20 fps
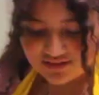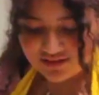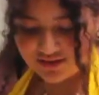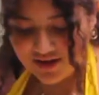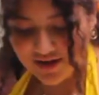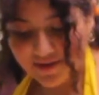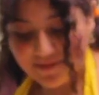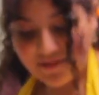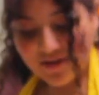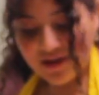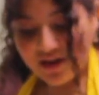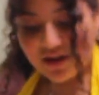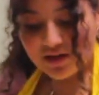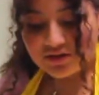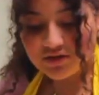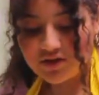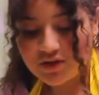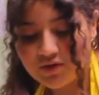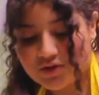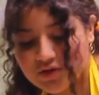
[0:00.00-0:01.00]
Okay,
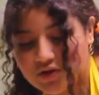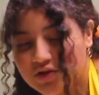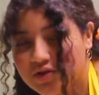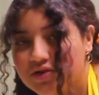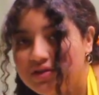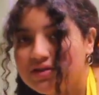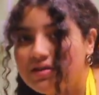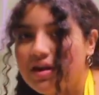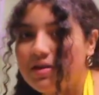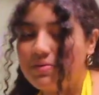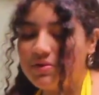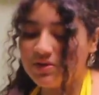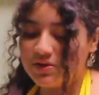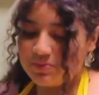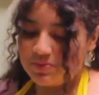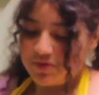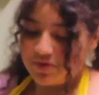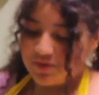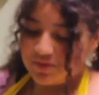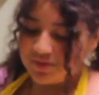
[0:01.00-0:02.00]
so 2
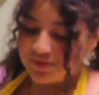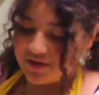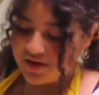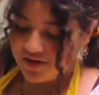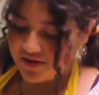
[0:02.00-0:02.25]
tablespoons